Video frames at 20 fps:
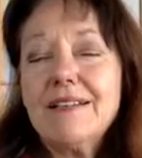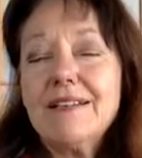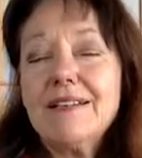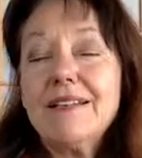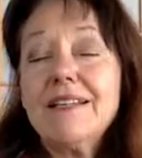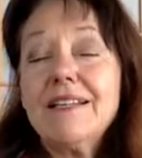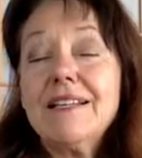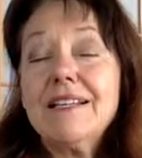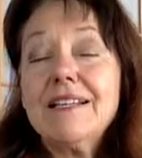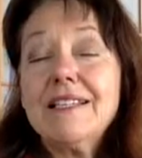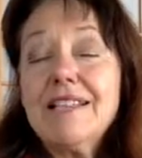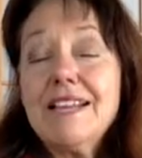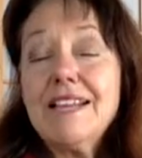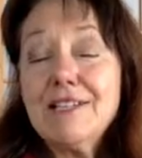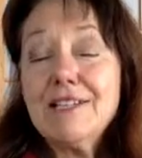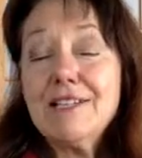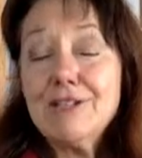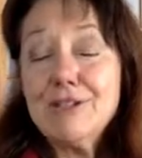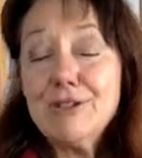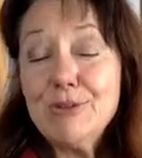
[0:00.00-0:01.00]
that
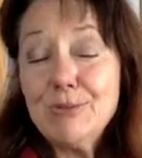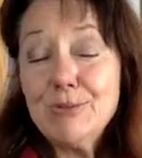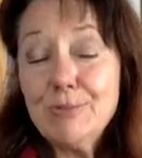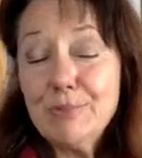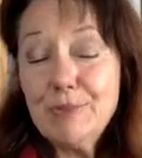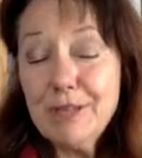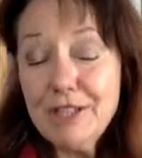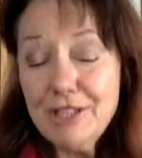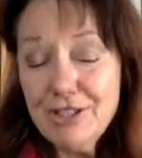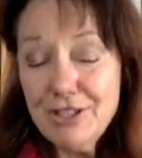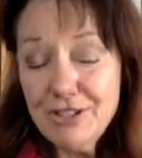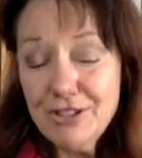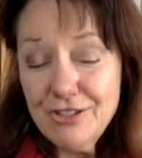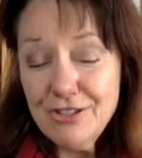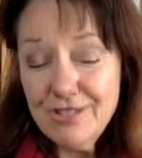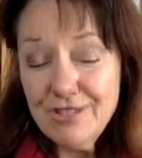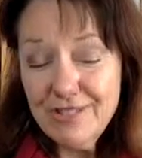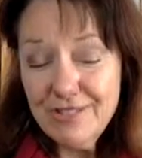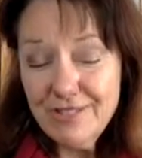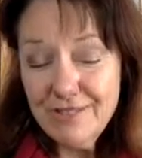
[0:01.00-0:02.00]
contains new
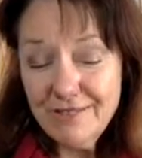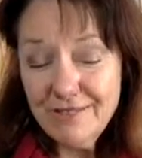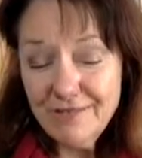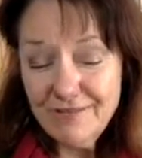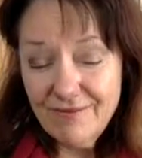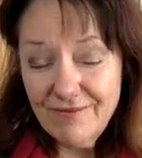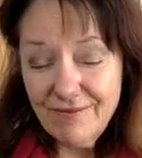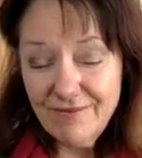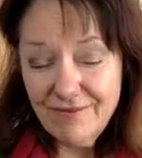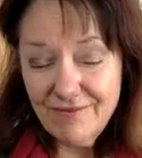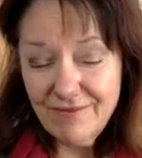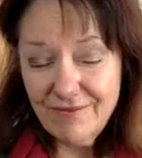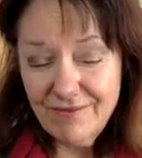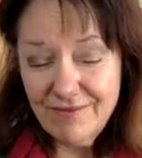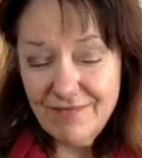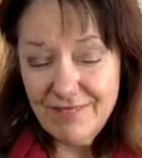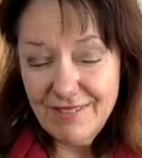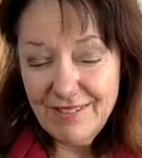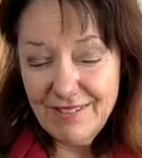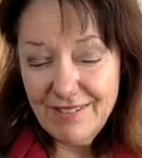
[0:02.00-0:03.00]
pictures,
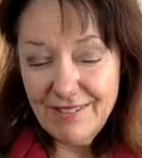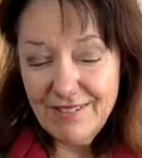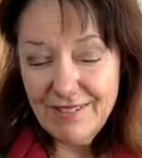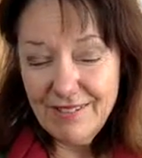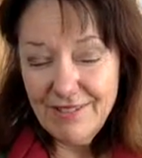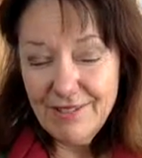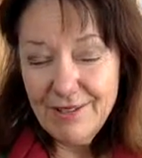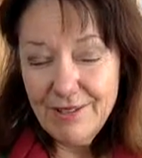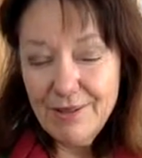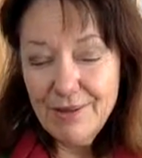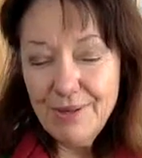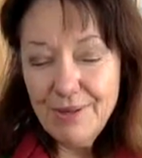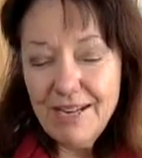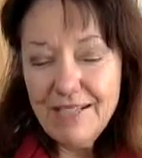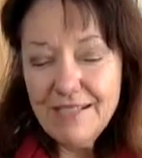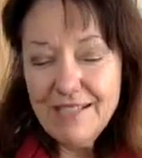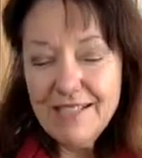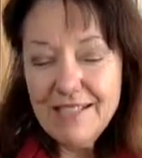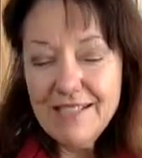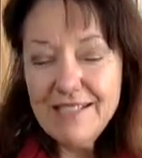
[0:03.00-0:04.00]
new
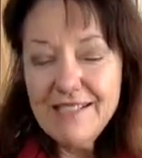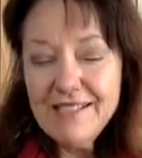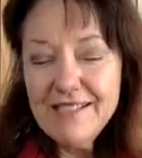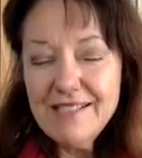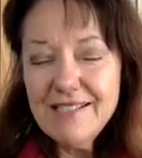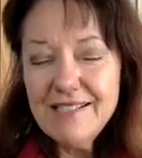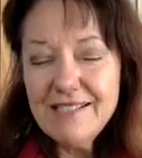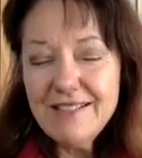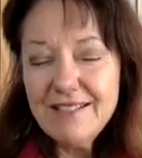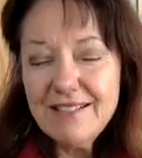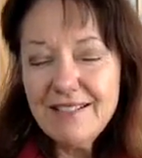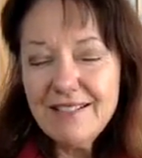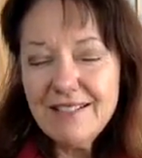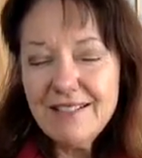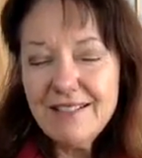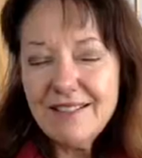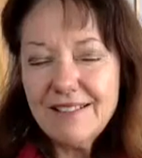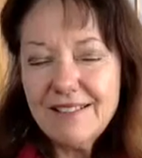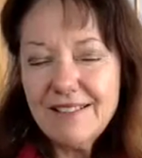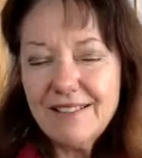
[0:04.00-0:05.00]
ideas,
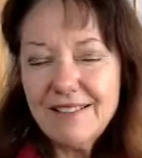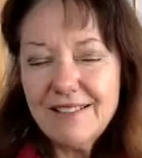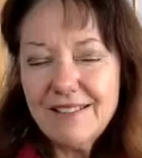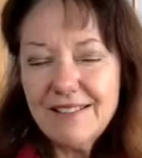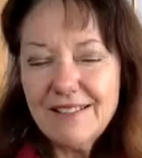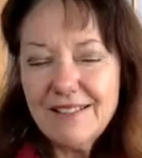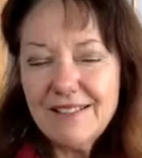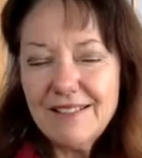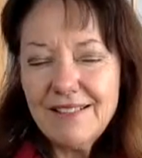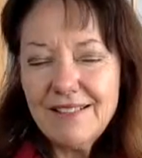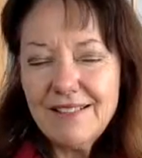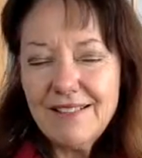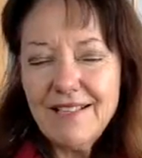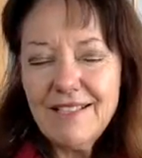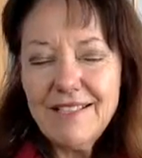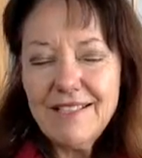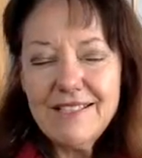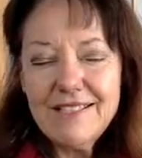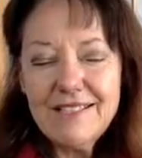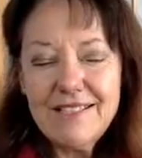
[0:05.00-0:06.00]

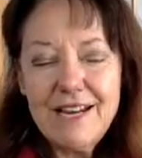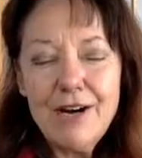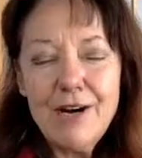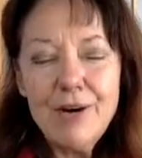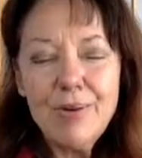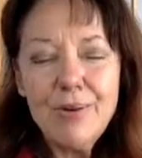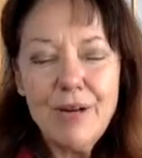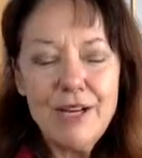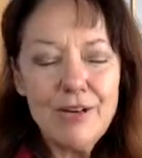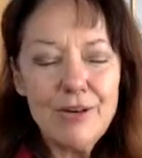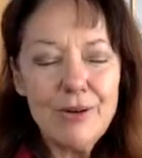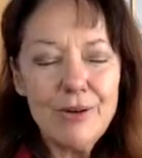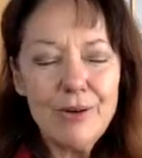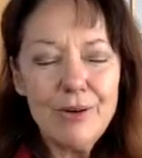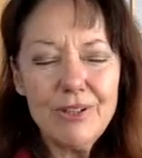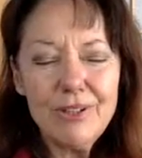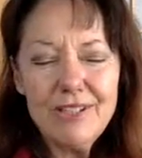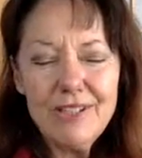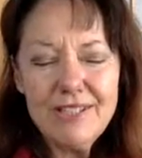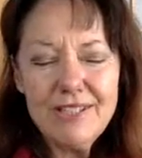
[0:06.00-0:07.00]
a stairway, a
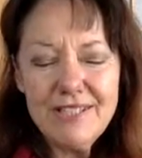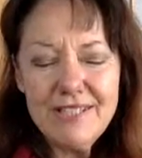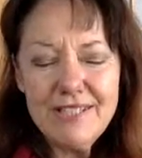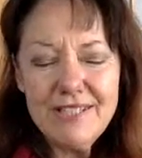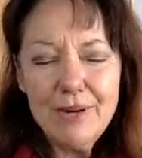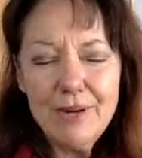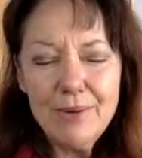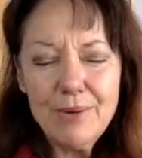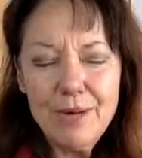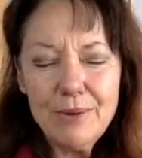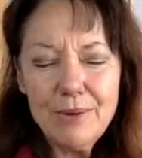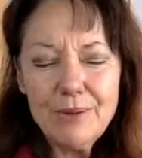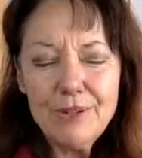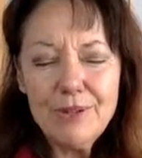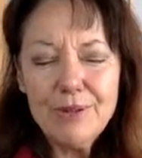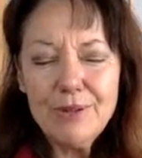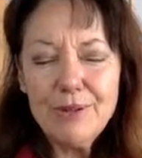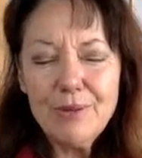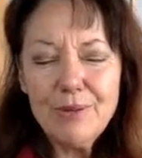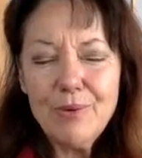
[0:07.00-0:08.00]
golden stairway where
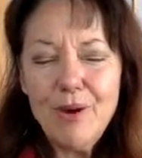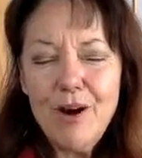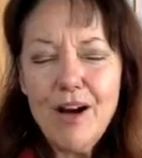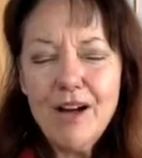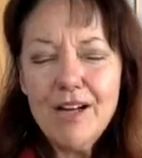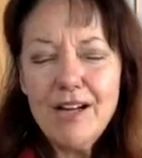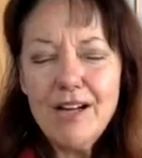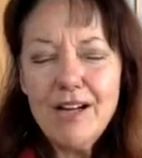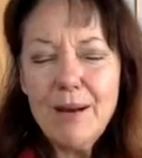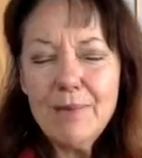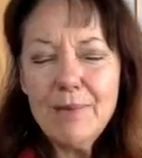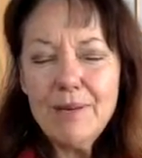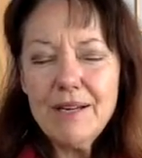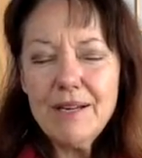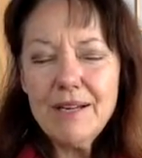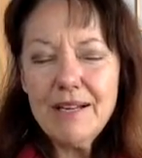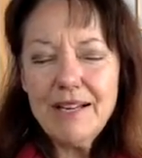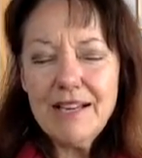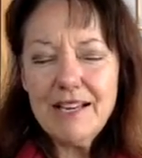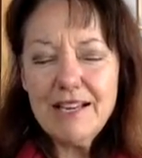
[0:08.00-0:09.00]
you can walk up
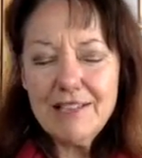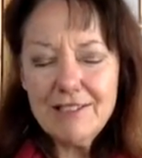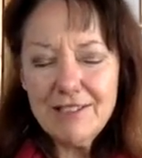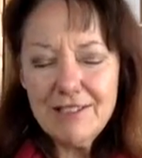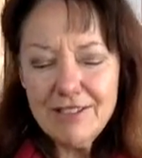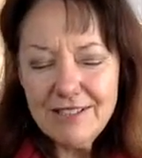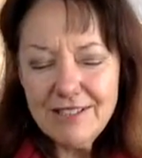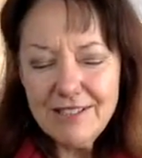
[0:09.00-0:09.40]
and look